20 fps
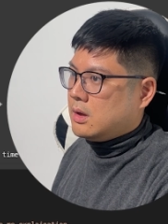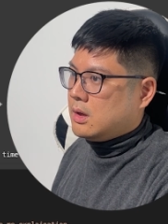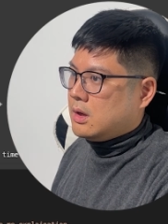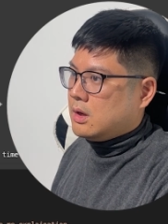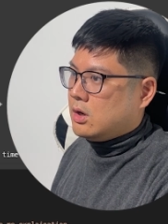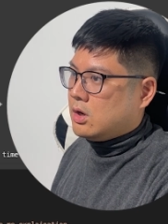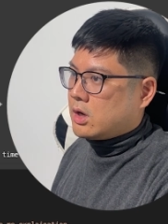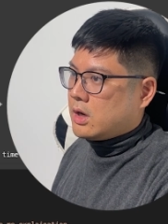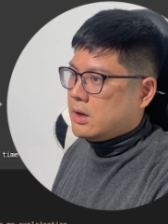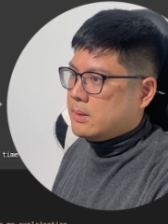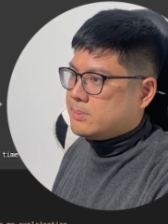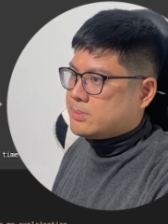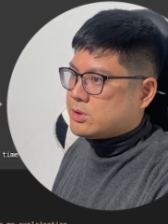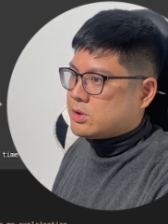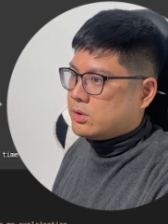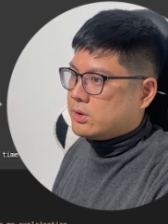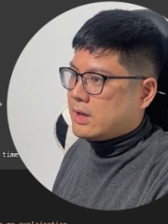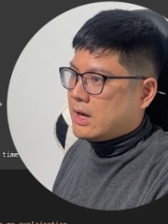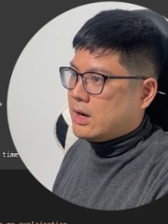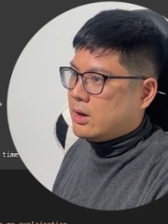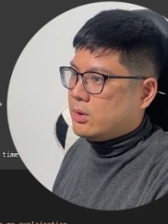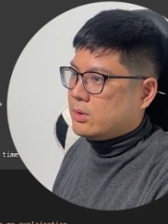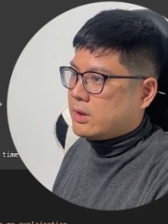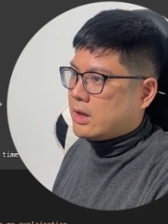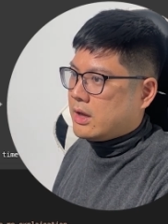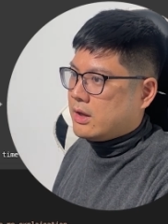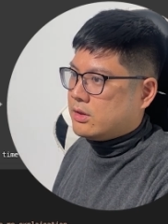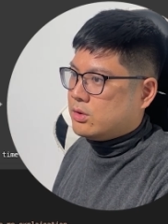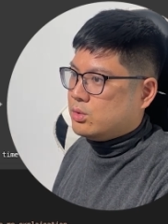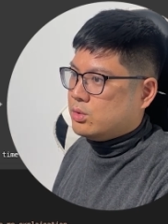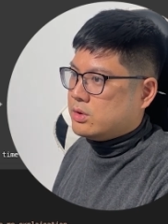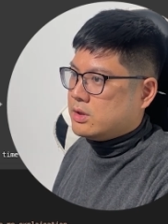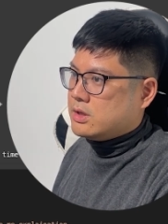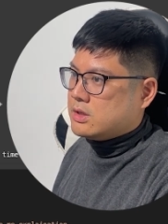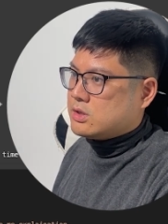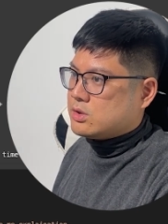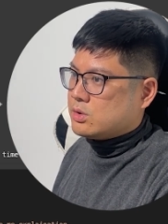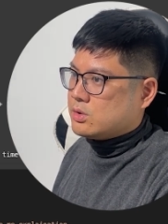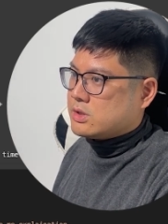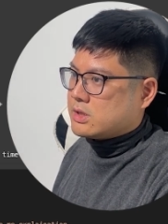Okay, so now that I do
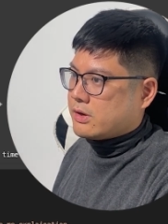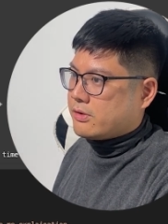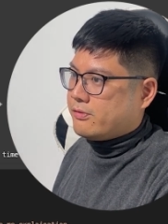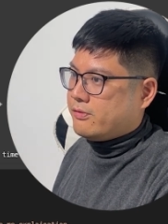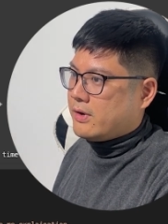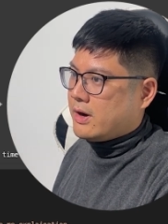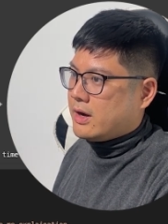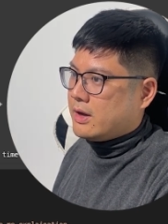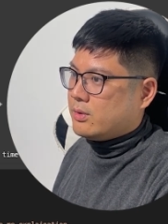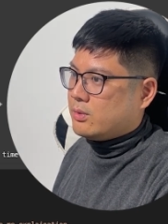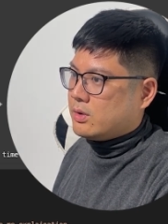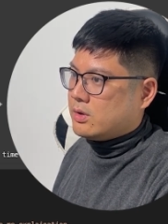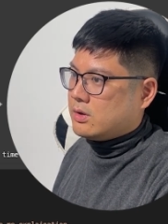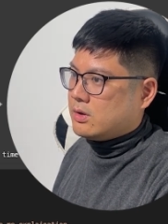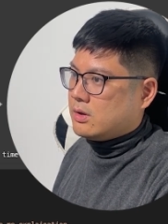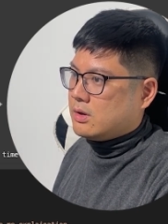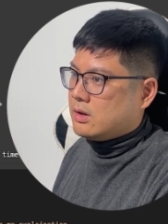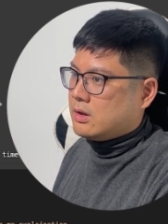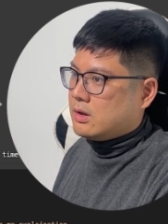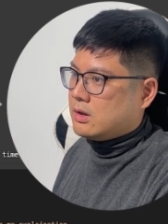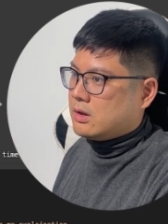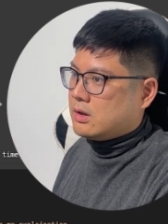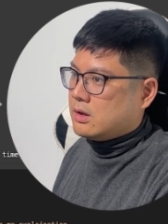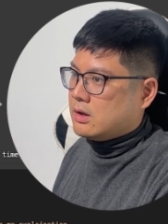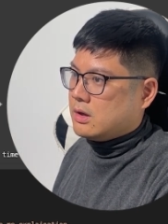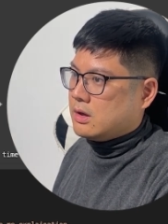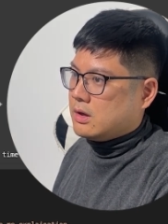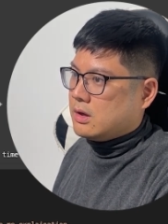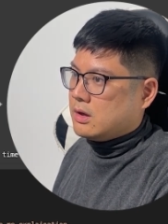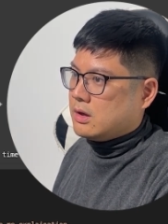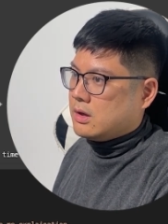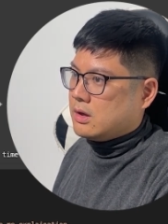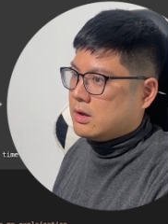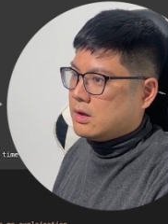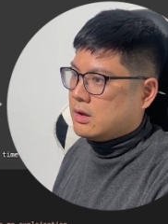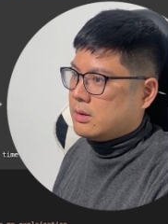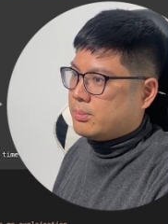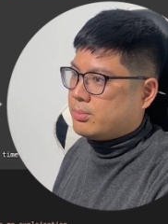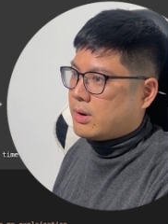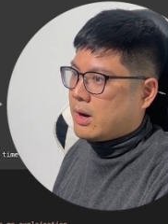this, so it's like find the
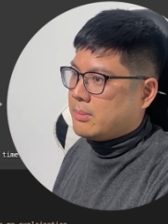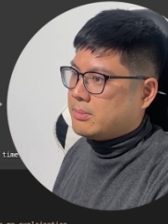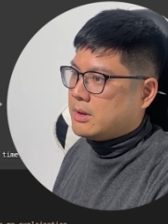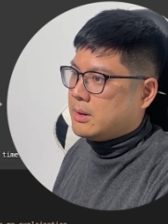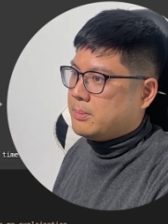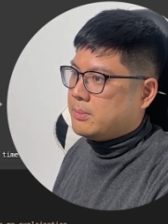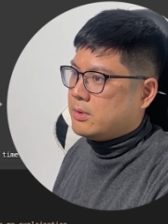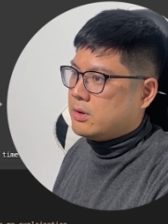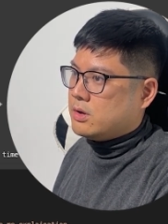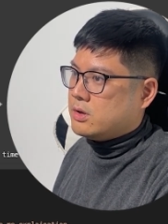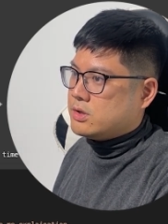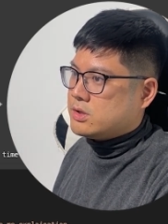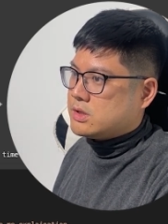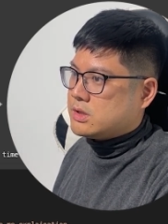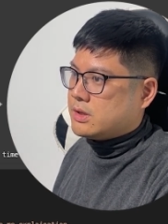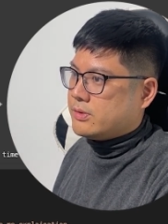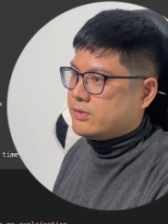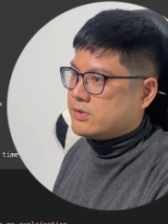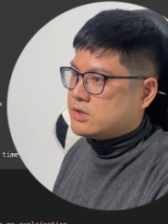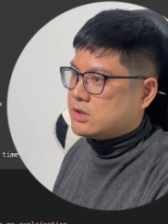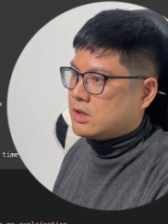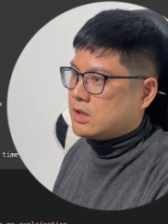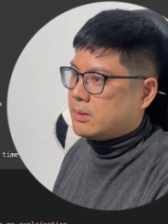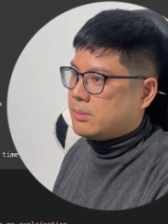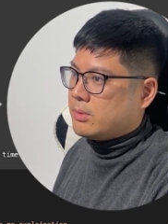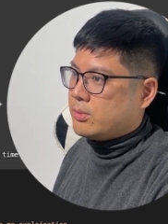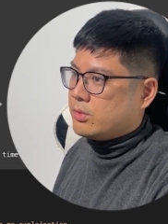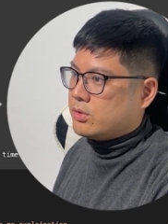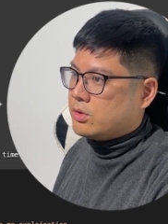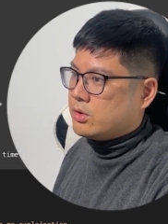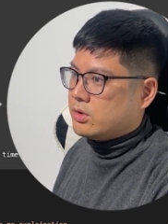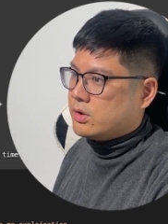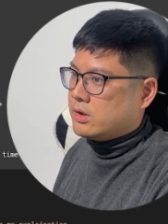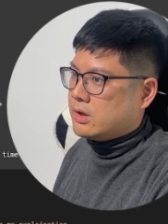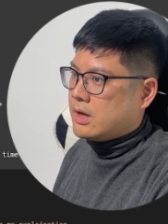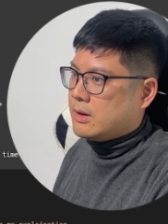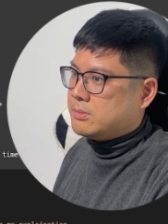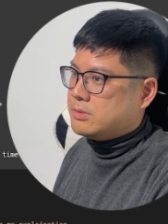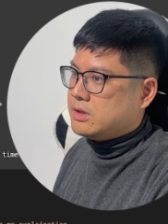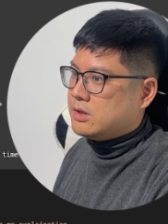prime numbers. If it's not number, return
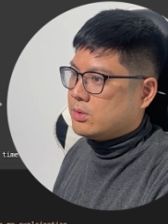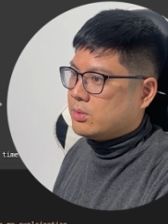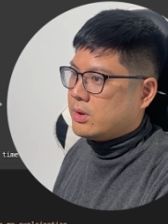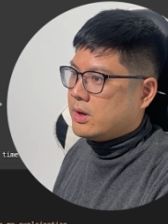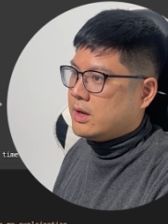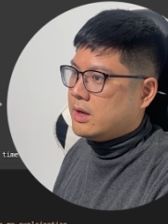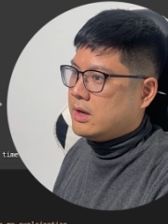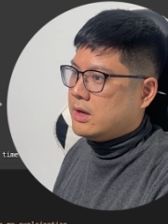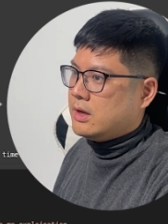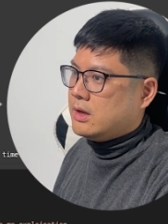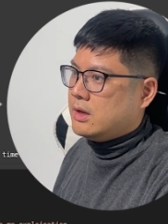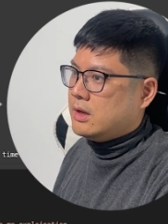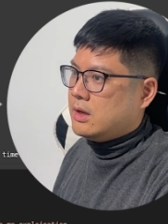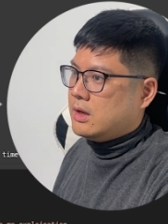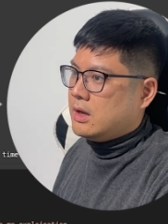empty array.